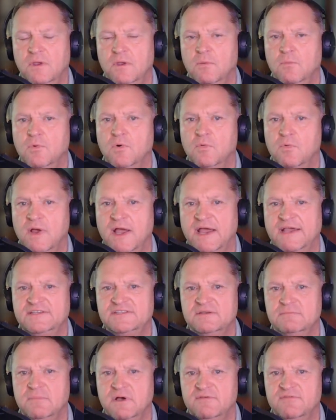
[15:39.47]
will rise
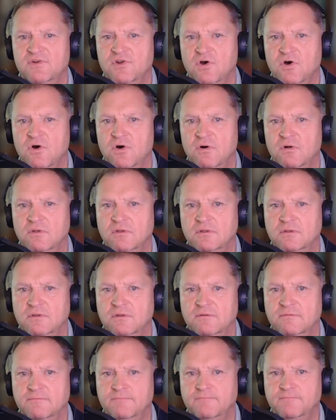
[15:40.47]
above it all
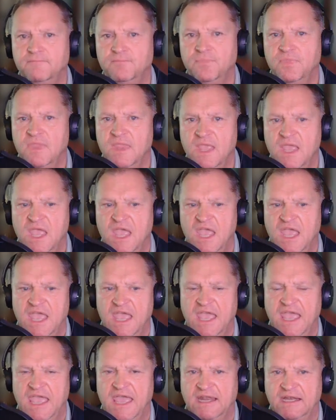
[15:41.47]

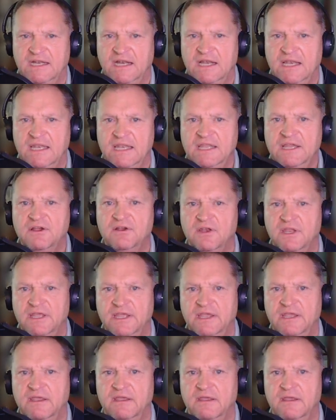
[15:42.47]
and
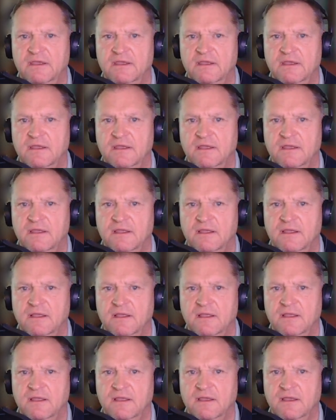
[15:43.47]
clearly
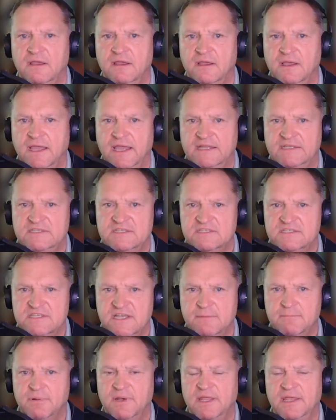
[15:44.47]
and
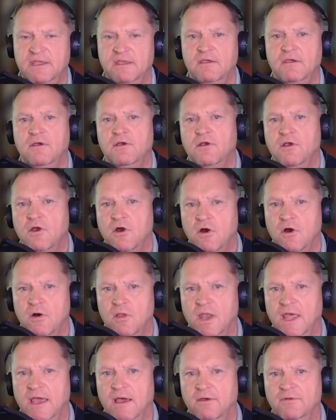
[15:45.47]
simply
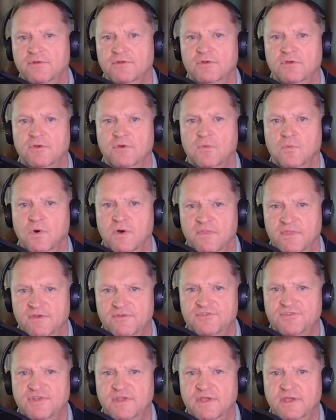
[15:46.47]
call out what they're
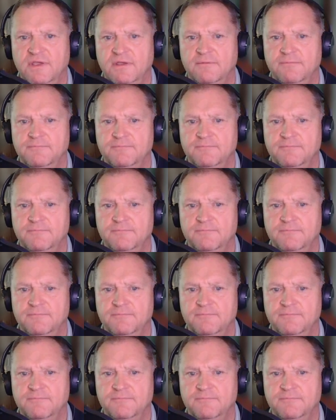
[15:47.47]
seeing.